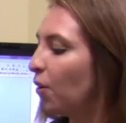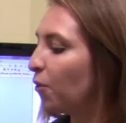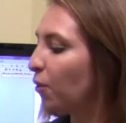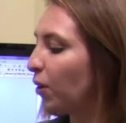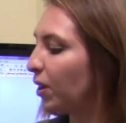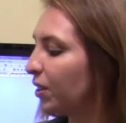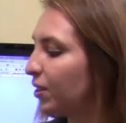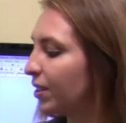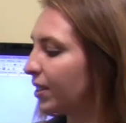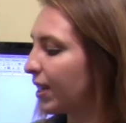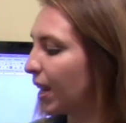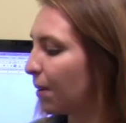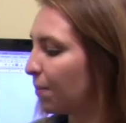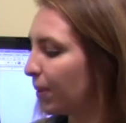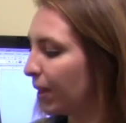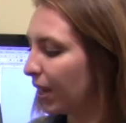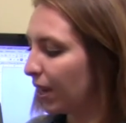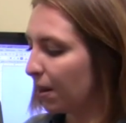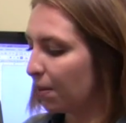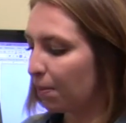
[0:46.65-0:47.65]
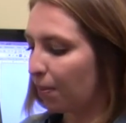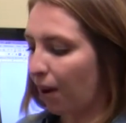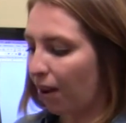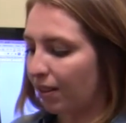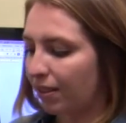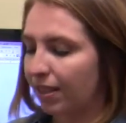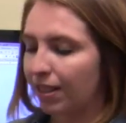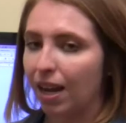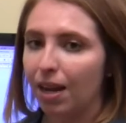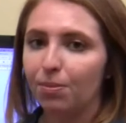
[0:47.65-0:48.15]
Foil stamping and
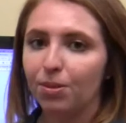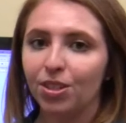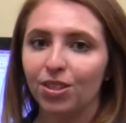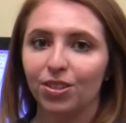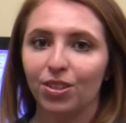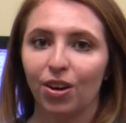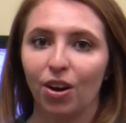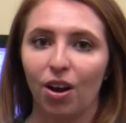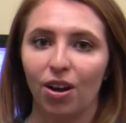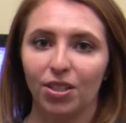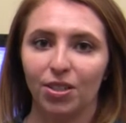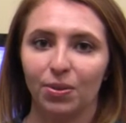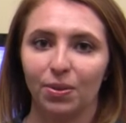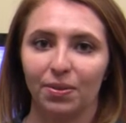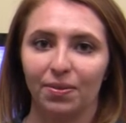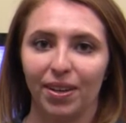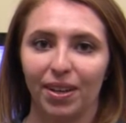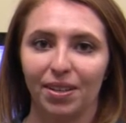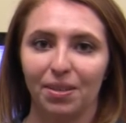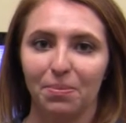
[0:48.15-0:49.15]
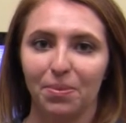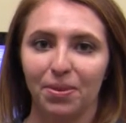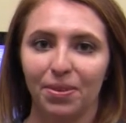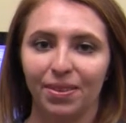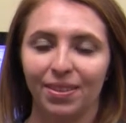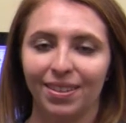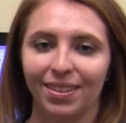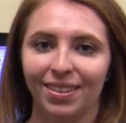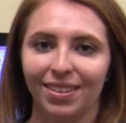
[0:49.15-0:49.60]
embossing options are also available.